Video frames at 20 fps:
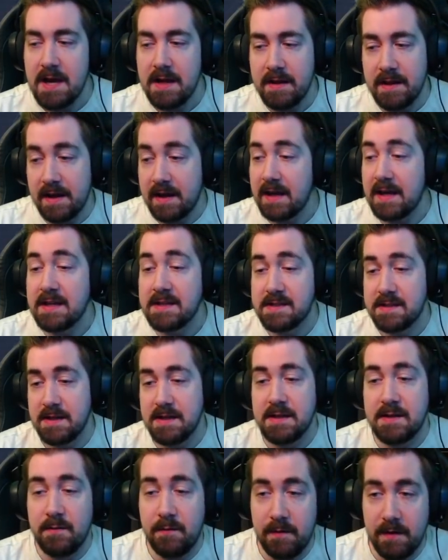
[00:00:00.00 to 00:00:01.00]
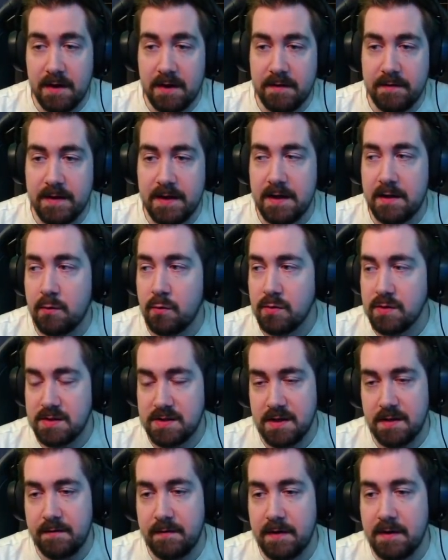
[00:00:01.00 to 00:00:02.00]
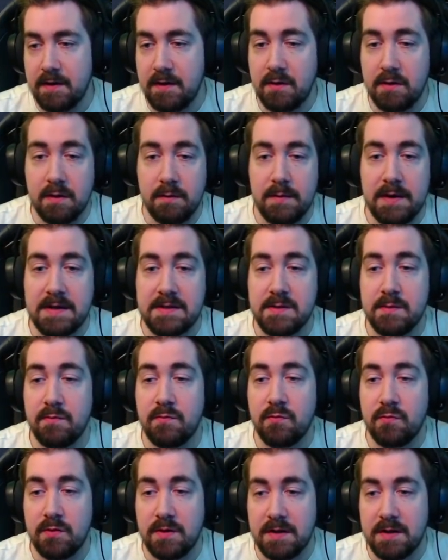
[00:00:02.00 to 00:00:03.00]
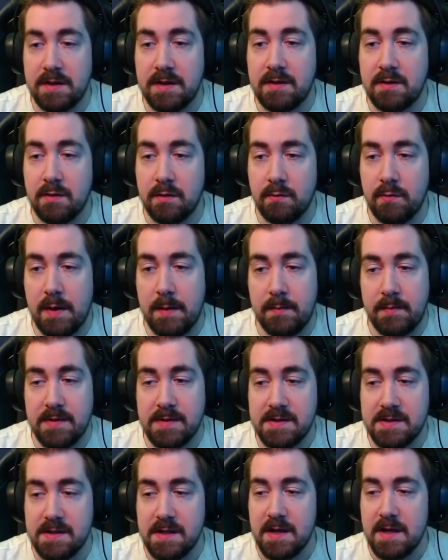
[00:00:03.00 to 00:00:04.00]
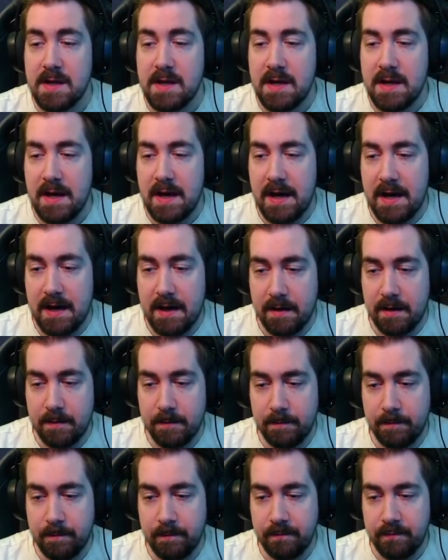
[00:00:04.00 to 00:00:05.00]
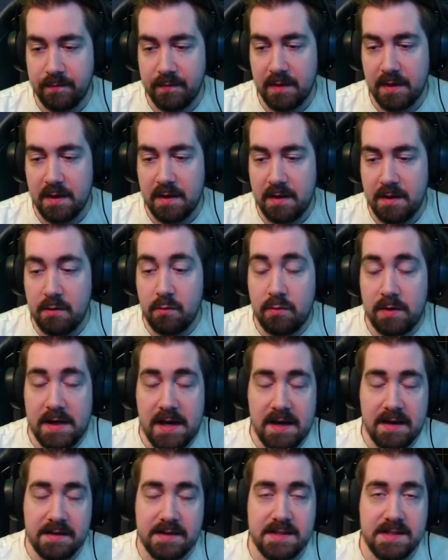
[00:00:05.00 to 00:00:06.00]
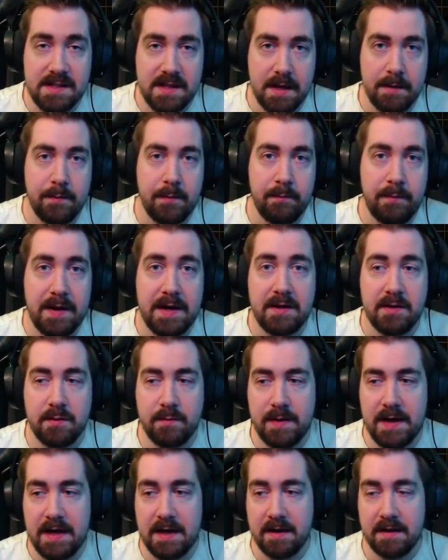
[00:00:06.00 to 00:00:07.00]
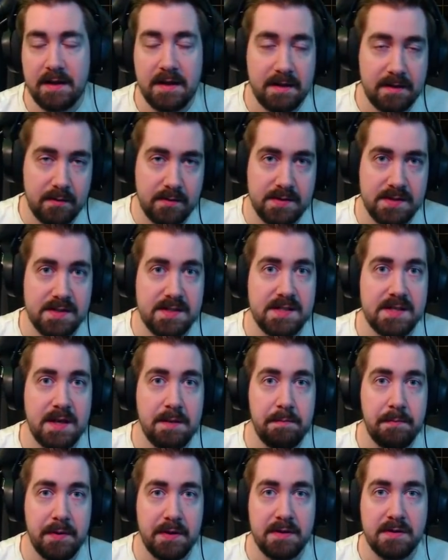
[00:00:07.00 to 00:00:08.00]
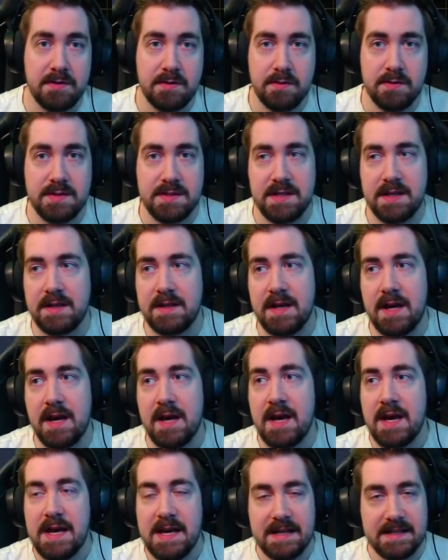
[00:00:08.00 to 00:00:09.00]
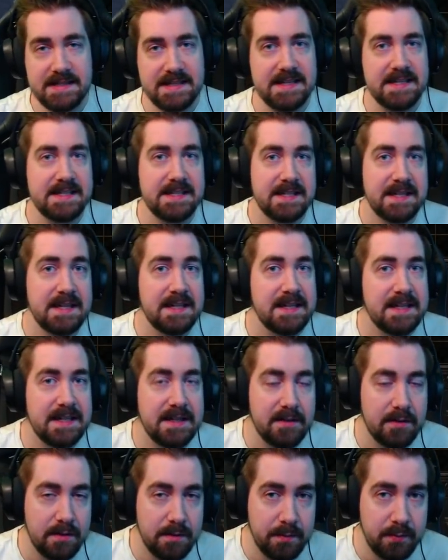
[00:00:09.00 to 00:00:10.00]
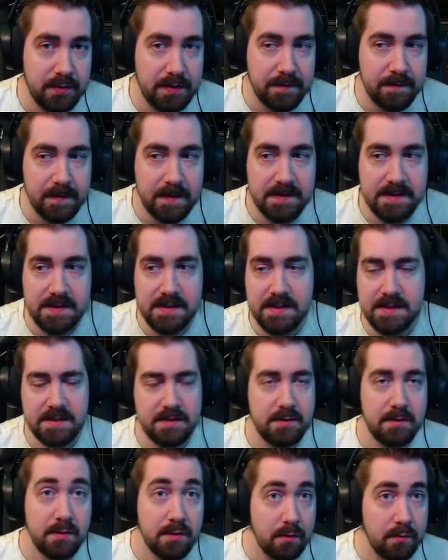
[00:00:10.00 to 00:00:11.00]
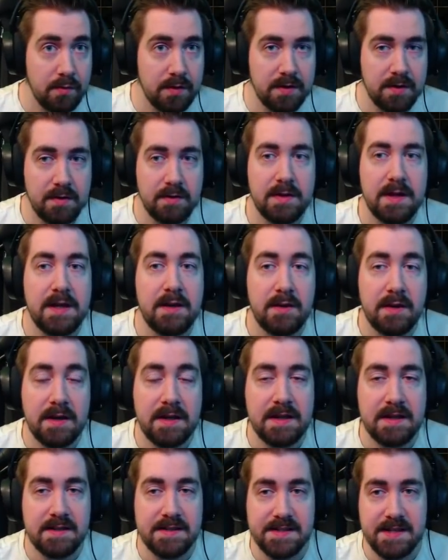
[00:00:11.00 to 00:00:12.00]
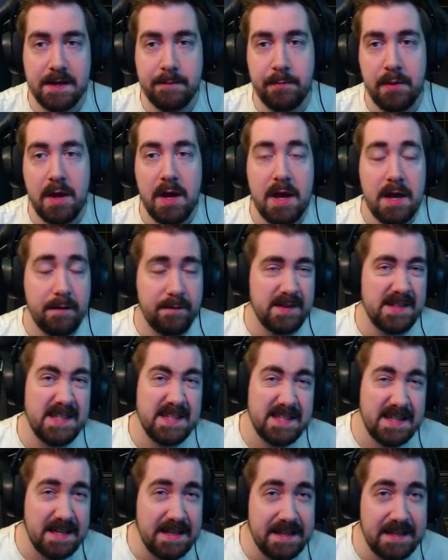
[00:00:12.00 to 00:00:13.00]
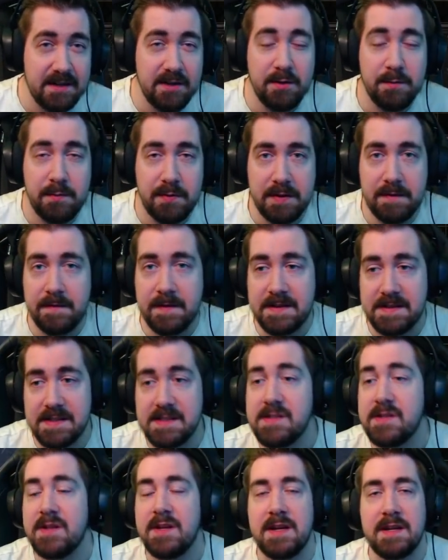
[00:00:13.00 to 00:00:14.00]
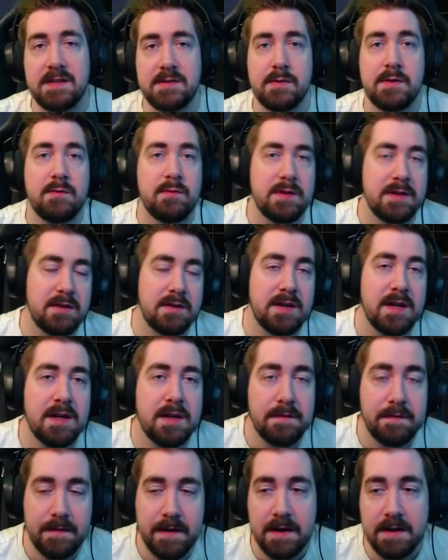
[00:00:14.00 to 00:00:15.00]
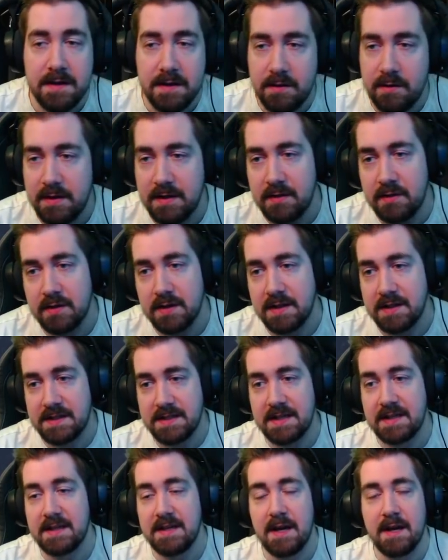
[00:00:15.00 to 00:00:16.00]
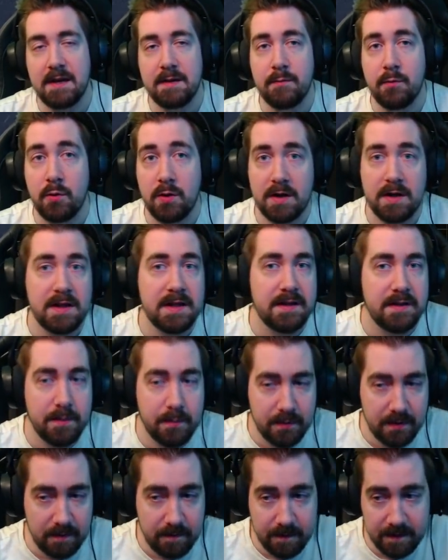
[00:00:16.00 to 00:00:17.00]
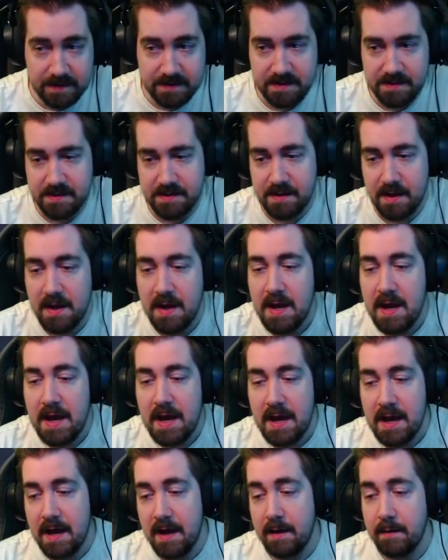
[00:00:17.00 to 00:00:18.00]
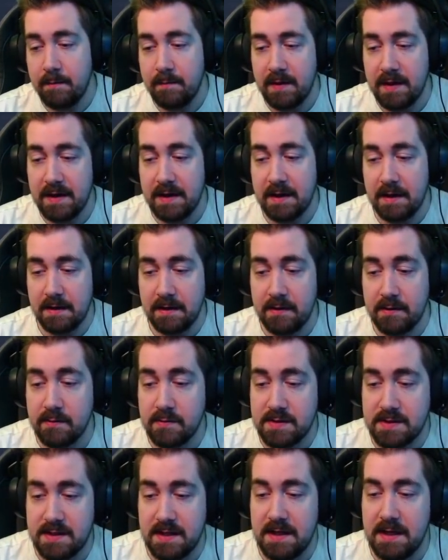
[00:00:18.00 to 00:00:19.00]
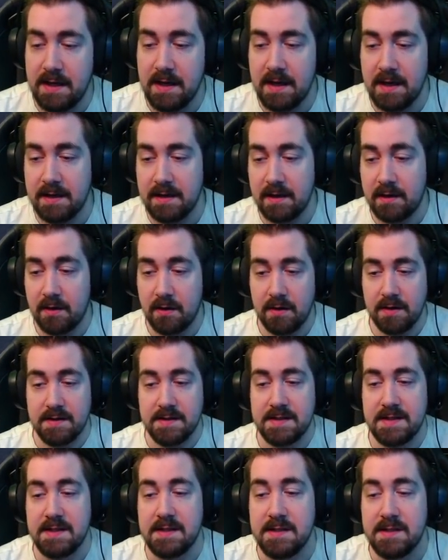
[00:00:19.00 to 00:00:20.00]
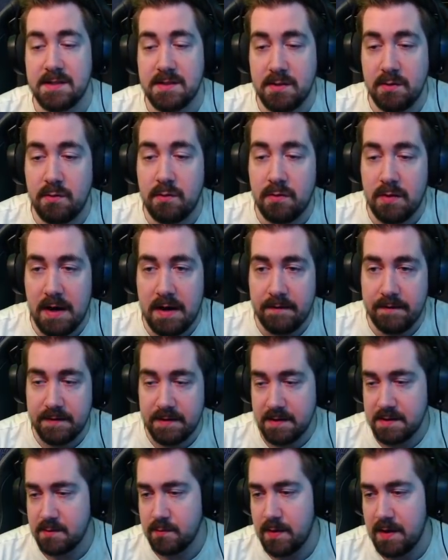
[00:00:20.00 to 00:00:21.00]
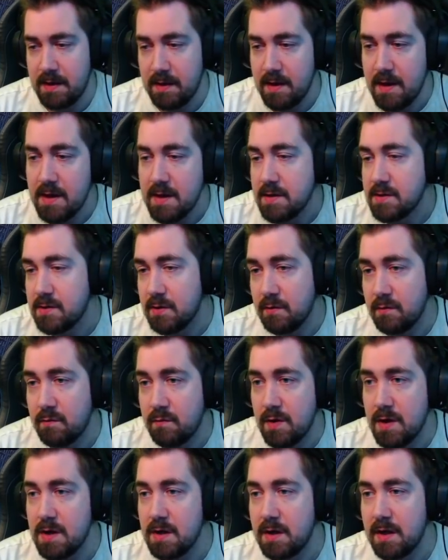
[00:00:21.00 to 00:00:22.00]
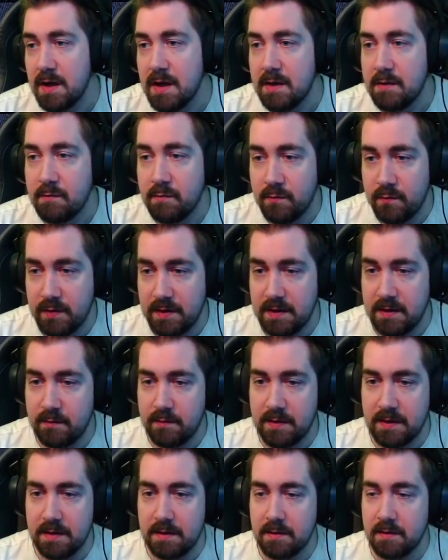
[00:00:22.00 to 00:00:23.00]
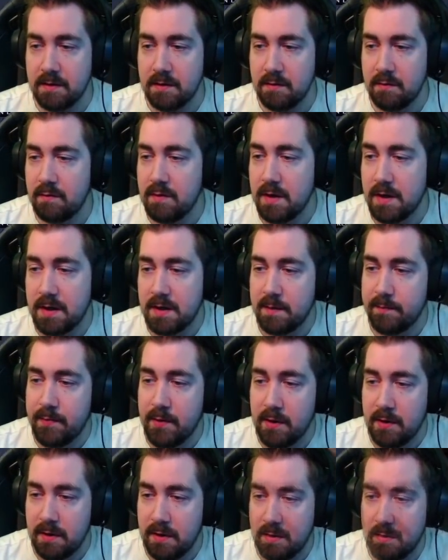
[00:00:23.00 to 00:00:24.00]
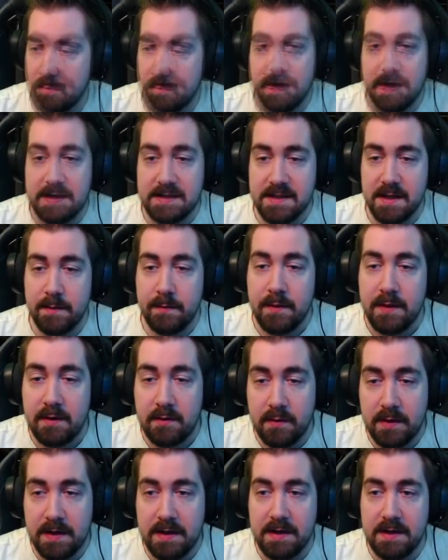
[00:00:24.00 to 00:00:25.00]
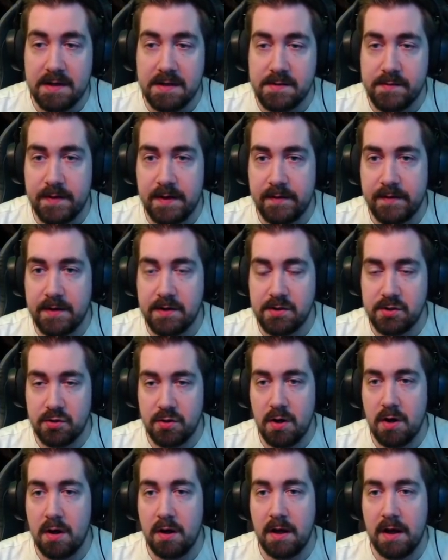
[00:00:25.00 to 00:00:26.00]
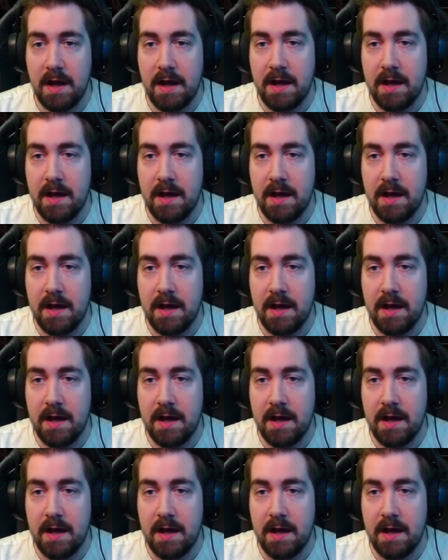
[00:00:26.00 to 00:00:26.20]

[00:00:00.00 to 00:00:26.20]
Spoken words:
Like it's very, very cool stuff here, and you can make some really good weapons. You can't skip back to back. Like there is a skip button too. Say that it says clear all prefixes and you don't want to do that, you can click skip. If it says clear all prefixes on the next one, well, you're kind of fucked and you either got to take the item or clear the prefixes. And it'll use the currencies to craft as well. So Rog, really, really good. Rog the Pog. Next up, Gwenin is very, very strong.